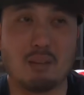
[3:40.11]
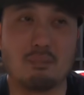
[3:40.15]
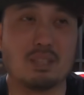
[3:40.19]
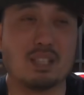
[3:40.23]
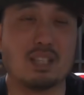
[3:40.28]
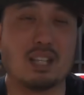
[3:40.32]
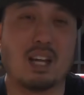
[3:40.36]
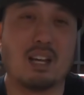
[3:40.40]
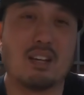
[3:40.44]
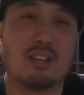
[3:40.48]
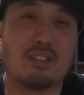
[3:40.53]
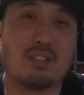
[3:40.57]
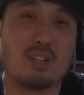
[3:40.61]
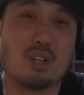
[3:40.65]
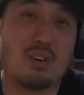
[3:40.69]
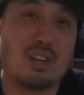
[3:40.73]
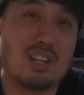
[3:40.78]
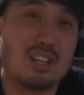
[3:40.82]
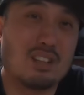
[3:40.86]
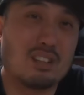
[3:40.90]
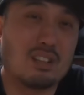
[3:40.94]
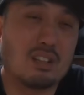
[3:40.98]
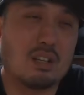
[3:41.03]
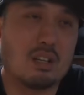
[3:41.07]
I mean, I didn't know I
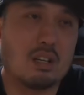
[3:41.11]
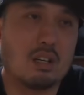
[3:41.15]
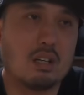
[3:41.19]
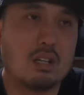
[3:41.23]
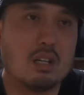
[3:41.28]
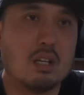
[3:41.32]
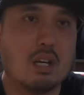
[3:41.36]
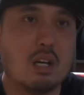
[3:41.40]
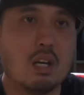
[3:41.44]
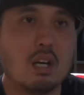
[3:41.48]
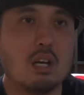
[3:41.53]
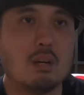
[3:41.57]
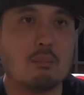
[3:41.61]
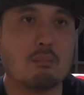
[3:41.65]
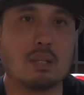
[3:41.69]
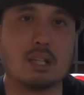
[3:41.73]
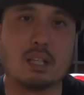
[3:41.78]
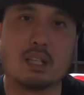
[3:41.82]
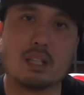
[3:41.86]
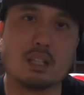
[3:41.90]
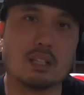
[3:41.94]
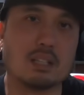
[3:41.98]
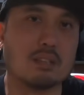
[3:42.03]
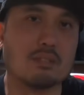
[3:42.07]
hit a car, but
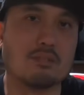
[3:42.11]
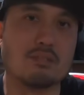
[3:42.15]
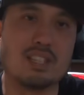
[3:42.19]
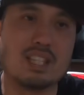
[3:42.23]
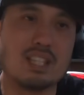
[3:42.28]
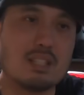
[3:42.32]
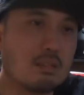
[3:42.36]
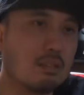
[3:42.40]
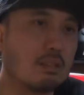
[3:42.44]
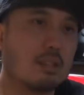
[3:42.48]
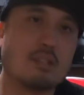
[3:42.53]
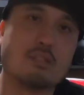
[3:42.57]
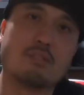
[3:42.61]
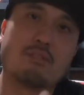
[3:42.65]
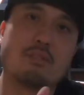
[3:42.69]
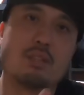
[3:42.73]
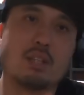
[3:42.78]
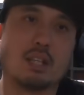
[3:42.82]
it could have easily